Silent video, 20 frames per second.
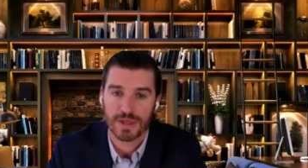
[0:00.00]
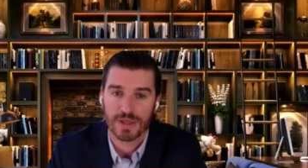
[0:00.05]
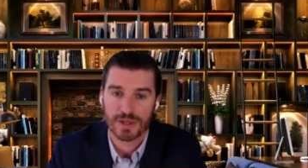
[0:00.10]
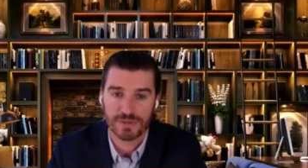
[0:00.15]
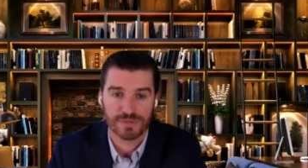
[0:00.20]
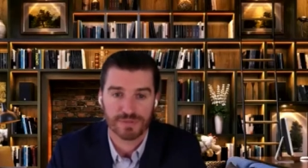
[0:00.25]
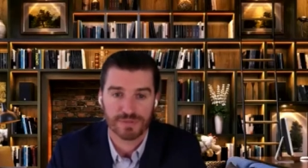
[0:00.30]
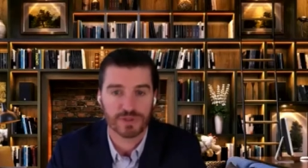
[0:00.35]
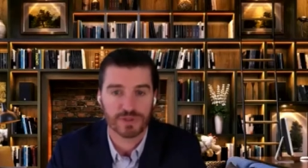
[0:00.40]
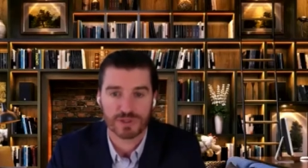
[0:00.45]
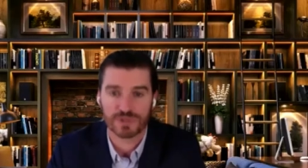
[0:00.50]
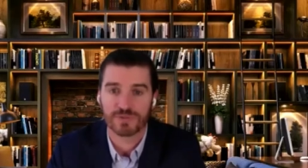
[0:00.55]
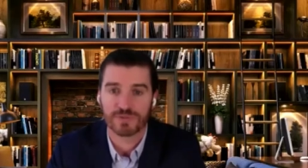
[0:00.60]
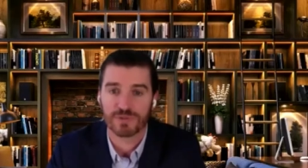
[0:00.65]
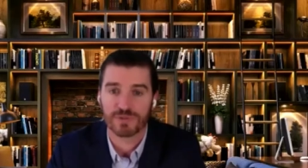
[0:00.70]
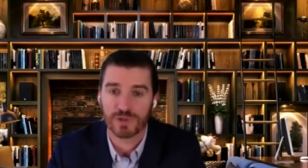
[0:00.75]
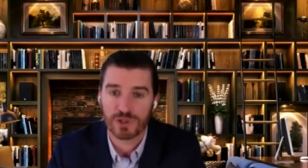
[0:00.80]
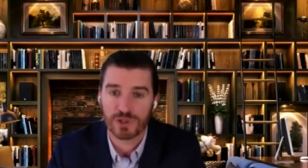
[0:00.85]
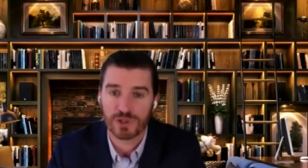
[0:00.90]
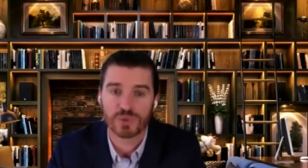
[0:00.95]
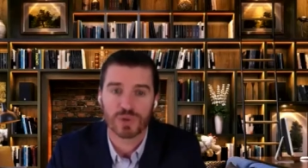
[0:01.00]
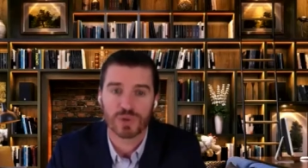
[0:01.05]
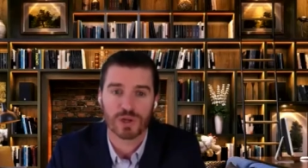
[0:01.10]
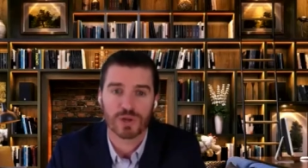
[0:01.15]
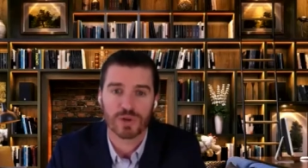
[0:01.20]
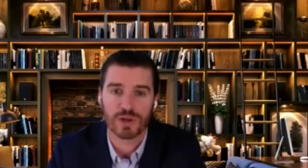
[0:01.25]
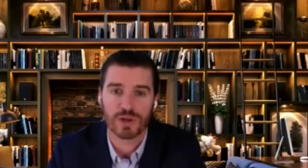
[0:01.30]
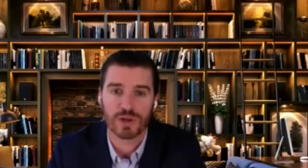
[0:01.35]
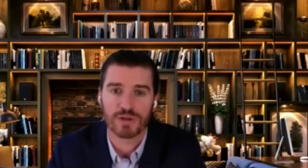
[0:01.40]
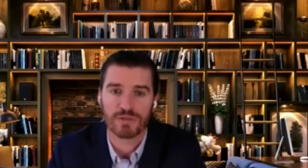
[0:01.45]
This first virtual
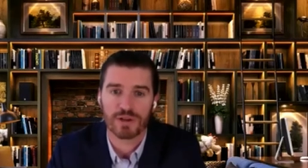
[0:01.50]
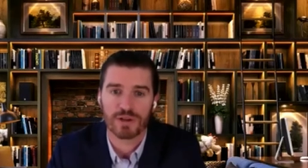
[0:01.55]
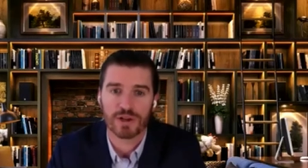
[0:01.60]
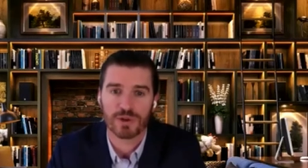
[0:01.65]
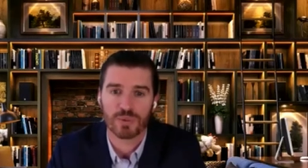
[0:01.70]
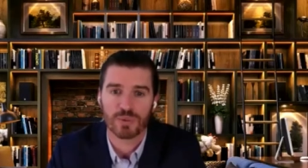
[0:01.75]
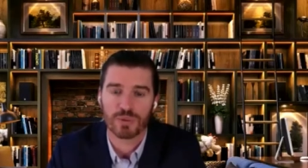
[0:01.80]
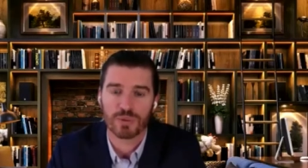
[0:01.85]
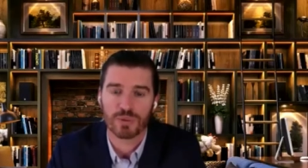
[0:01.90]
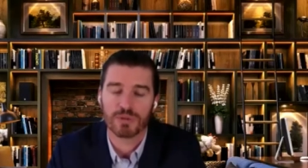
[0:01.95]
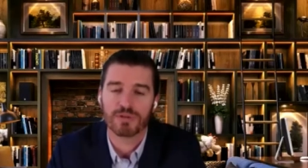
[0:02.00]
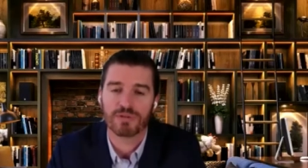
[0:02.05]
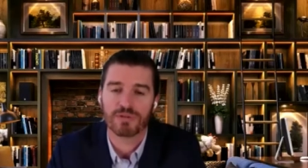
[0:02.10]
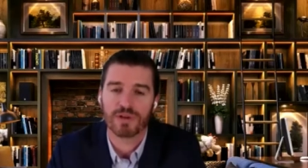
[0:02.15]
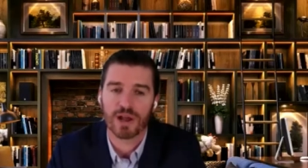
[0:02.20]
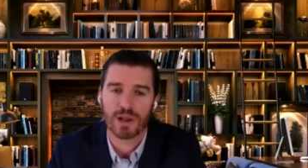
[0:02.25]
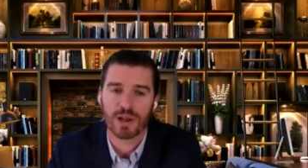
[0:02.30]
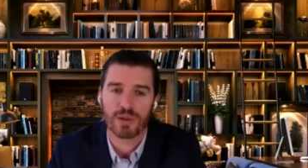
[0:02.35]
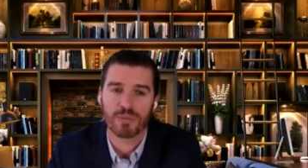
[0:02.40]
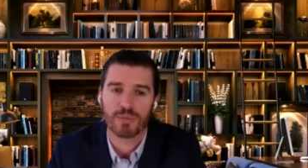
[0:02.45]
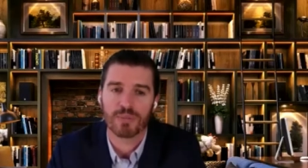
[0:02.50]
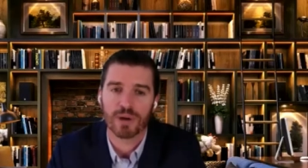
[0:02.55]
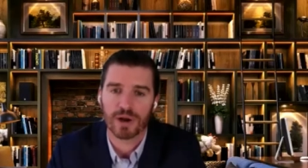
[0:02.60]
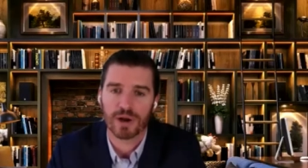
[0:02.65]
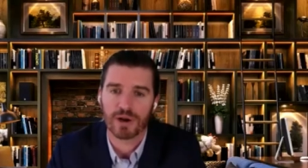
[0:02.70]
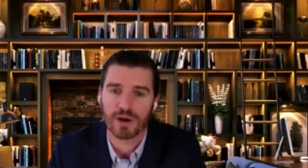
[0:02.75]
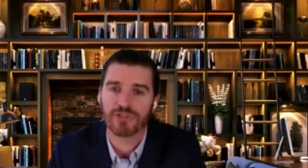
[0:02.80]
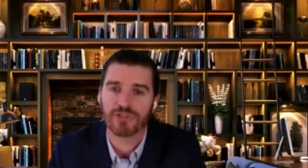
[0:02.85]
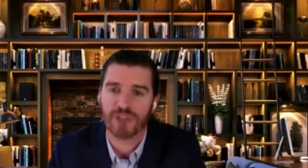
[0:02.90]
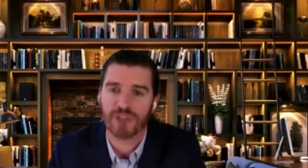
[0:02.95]
only event will be followed by
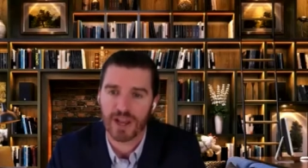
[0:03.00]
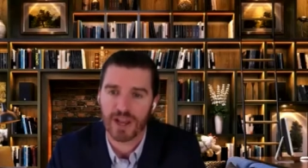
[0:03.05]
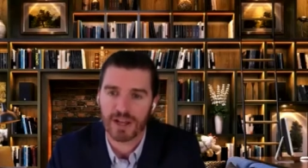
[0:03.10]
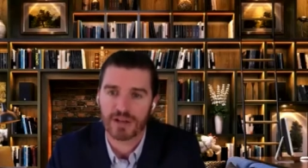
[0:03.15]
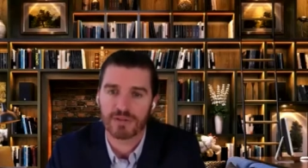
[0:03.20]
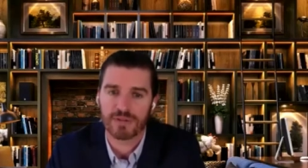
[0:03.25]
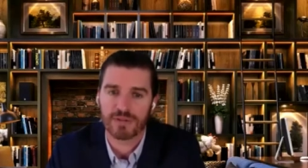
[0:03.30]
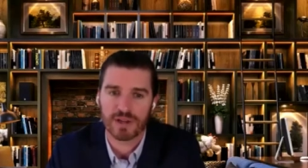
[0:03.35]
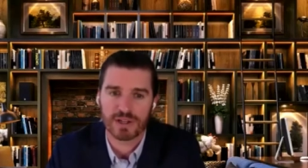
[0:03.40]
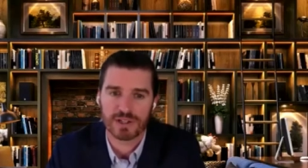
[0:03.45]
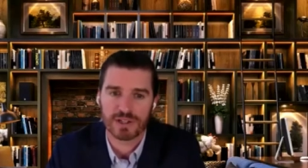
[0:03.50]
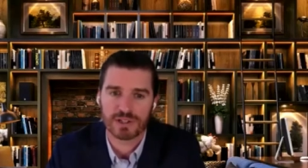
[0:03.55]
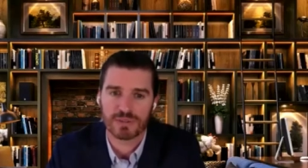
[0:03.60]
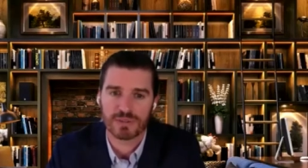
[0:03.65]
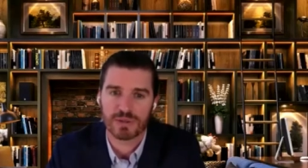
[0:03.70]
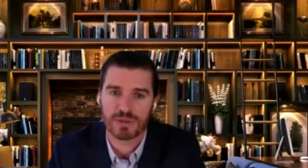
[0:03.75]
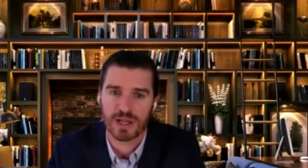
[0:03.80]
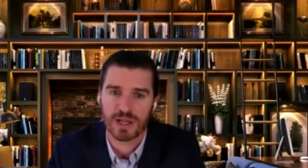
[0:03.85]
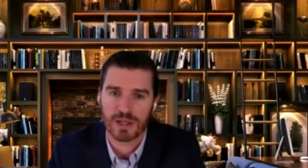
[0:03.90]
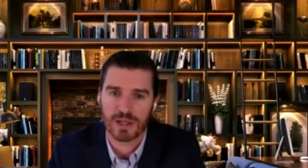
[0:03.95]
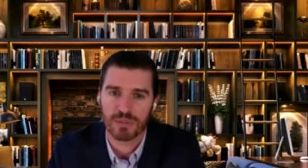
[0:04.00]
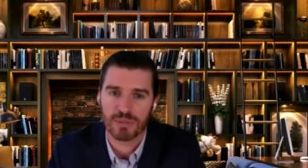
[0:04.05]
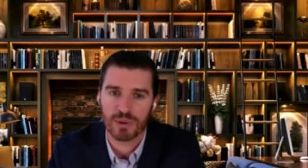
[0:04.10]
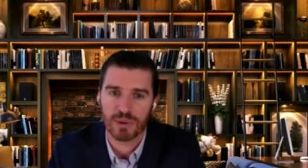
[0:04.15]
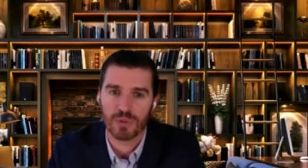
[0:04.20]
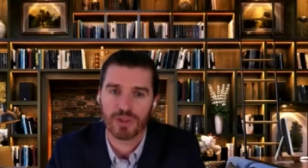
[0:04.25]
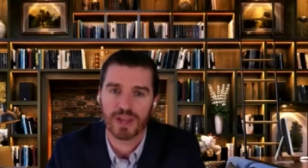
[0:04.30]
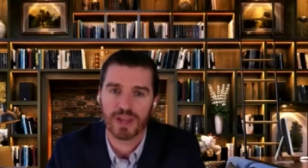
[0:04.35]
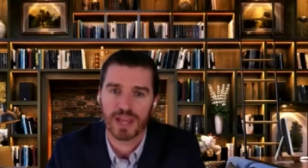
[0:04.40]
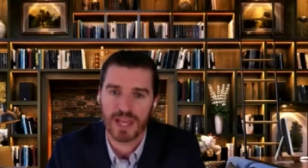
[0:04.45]
our second event to be held
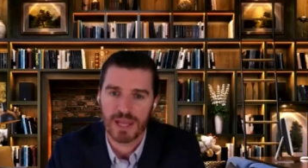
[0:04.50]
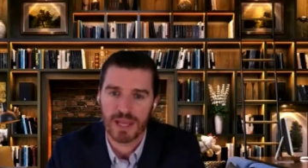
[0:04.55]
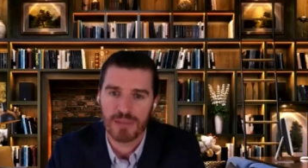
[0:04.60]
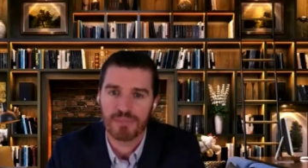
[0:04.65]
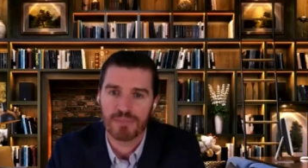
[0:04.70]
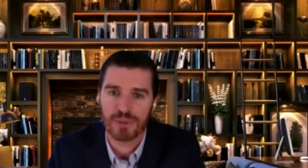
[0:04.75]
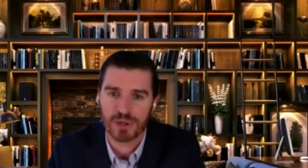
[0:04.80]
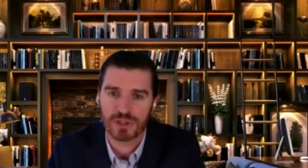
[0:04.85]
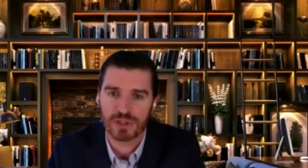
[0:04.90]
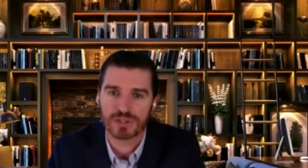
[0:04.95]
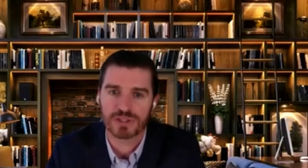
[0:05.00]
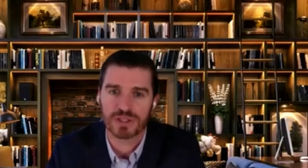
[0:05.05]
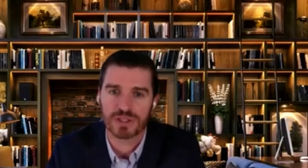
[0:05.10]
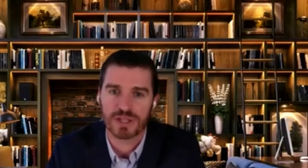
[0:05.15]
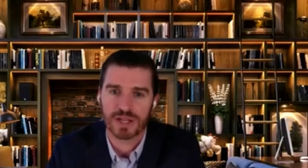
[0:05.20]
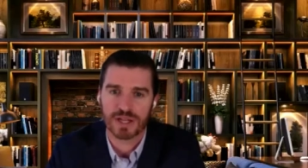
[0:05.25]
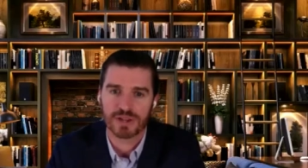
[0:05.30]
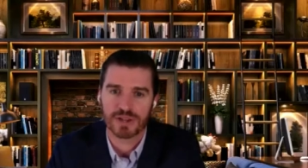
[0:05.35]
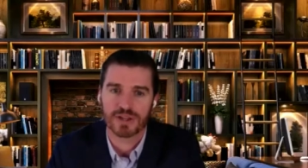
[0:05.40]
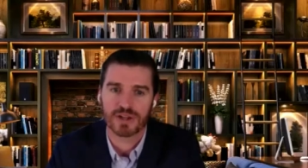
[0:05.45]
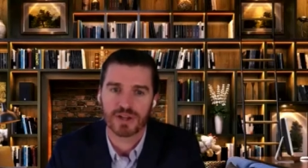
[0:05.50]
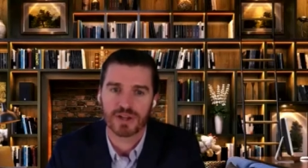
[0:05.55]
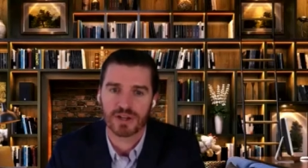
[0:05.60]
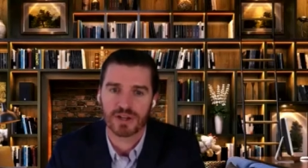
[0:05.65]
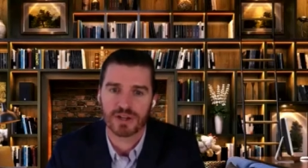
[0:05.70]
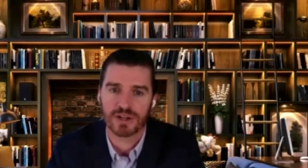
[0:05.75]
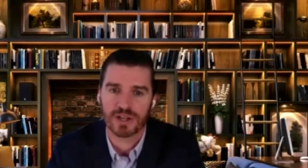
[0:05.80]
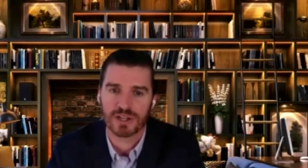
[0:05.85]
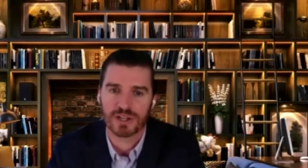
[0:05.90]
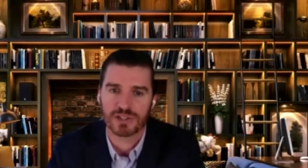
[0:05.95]
both in person at the
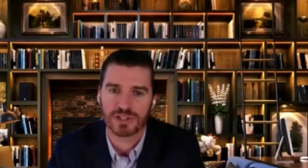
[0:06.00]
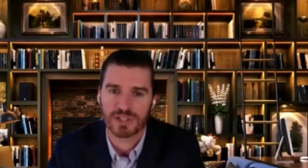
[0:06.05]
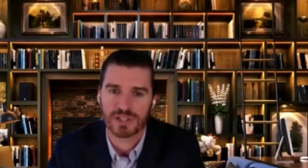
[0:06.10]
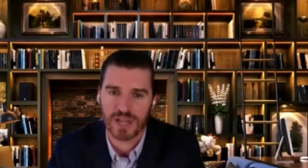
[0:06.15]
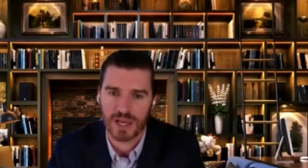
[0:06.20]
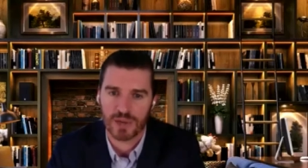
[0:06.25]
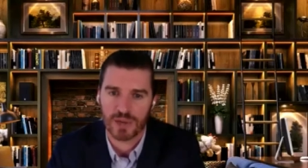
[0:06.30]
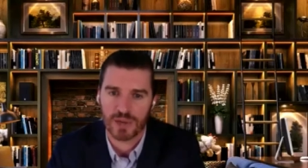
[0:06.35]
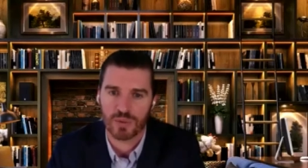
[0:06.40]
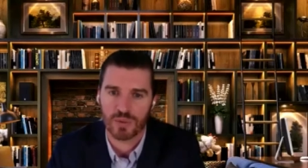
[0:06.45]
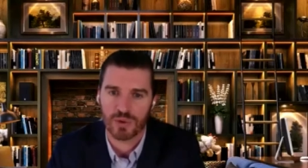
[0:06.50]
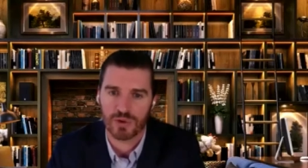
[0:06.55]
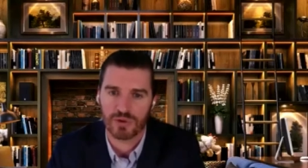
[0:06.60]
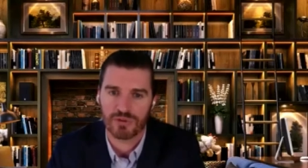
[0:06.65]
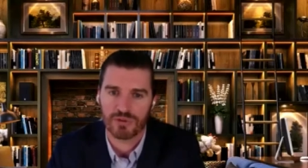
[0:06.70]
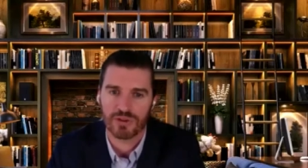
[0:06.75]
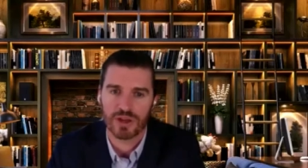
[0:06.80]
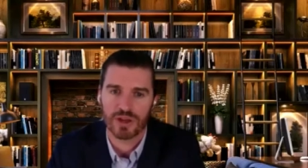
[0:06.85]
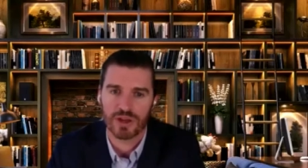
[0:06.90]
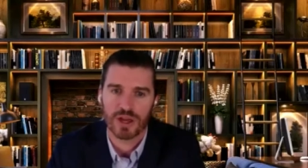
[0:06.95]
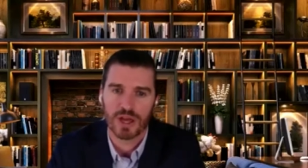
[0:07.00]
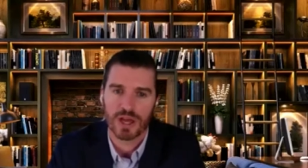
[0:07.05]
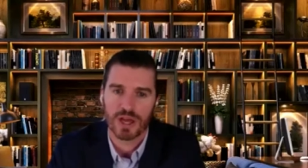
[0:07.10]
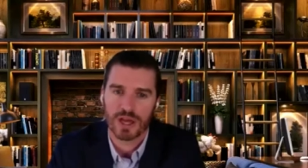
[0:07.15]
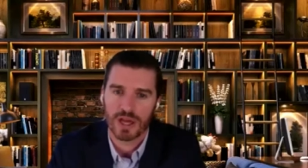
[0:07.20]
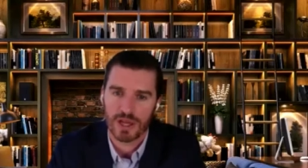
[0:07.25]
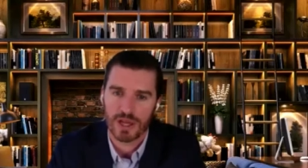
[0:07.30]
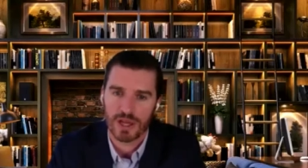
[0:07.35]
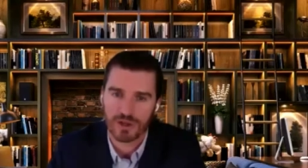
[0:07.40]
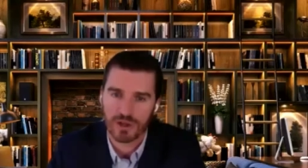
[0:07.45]
United Nations headquarters
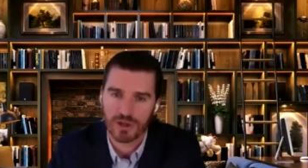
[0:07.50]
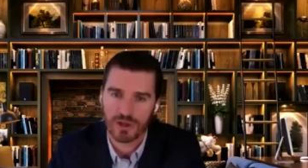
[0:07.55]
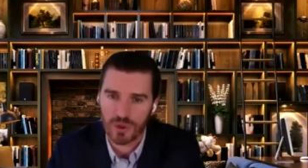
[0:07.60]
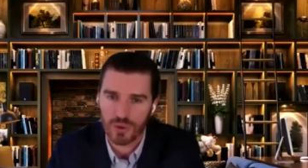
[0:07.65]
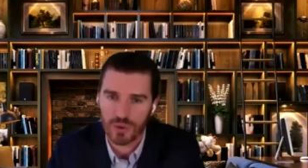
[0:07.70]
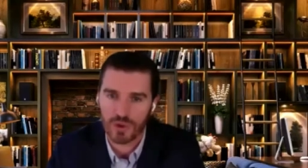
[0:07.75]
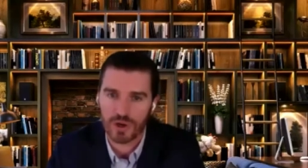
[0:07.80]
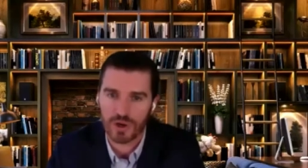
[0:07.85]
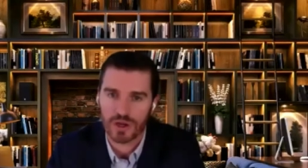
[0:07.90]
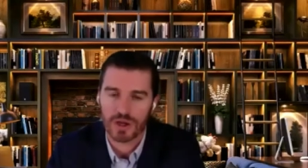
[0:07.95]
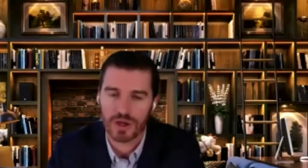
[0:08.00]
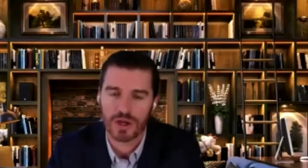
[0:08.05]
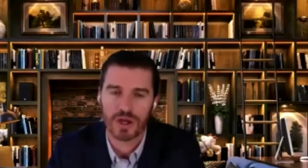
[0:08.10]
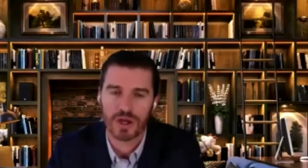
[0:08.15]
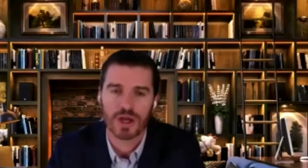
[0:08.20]
in New York